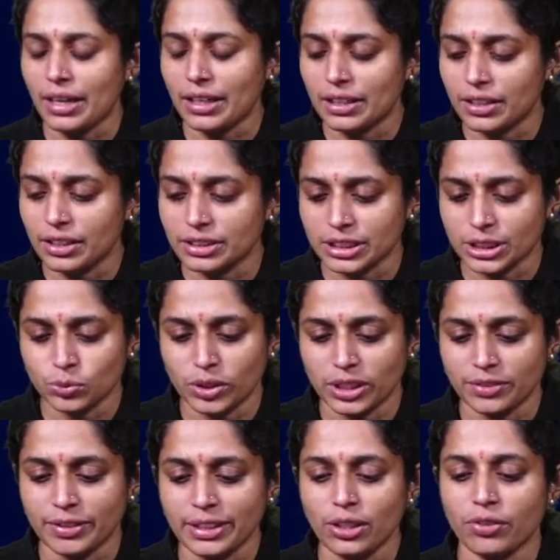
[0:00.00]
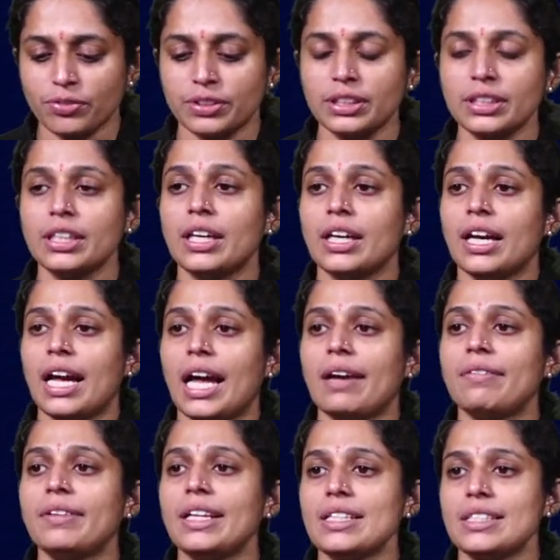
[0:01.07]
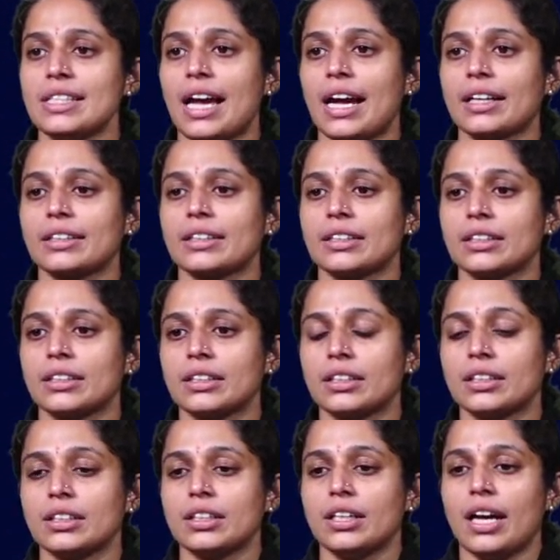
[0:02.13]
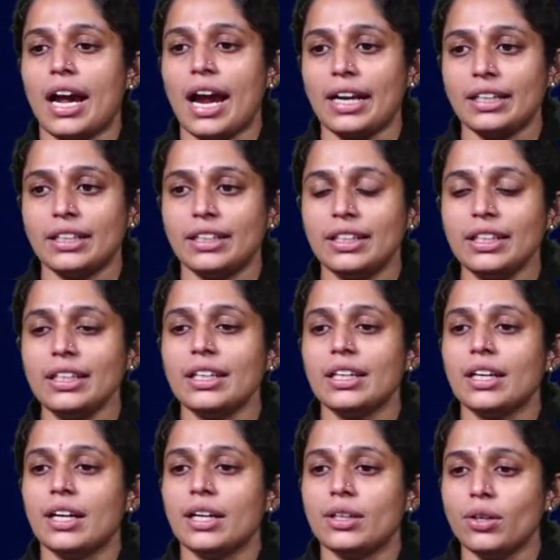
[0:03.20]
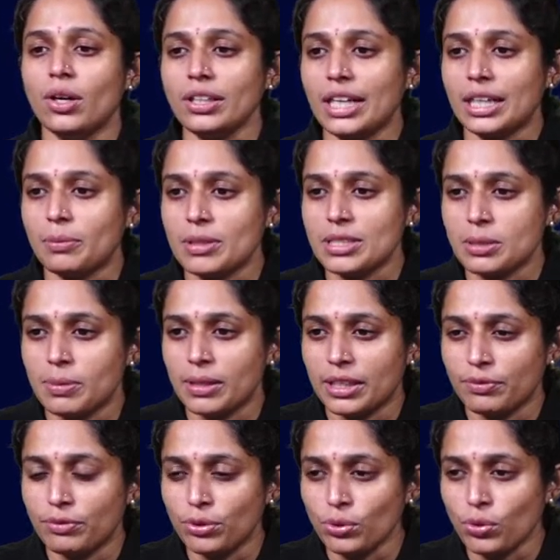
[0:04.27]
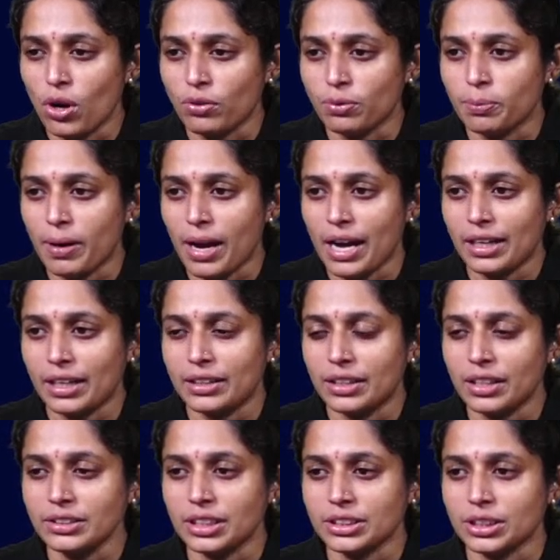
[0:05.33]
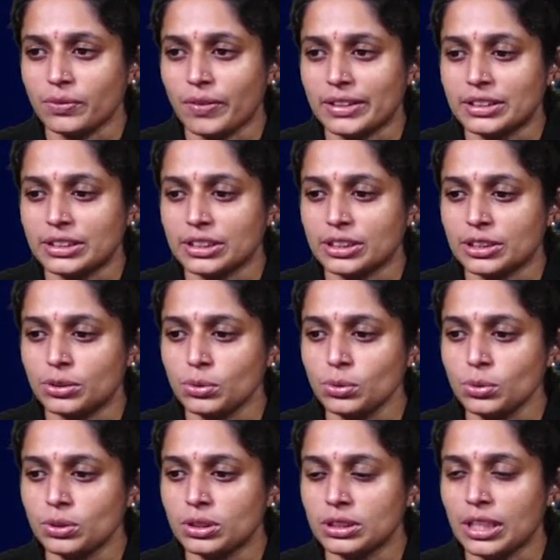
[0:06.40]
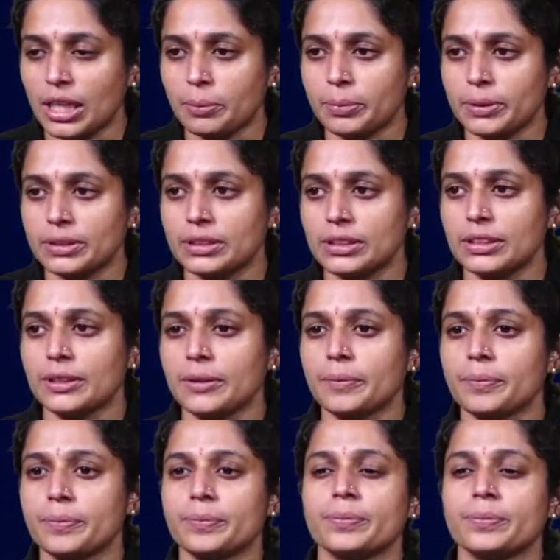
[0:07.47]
barred under section 25 of the Evidence Act. And D. not admissible in view of bar under section 162 CRPC.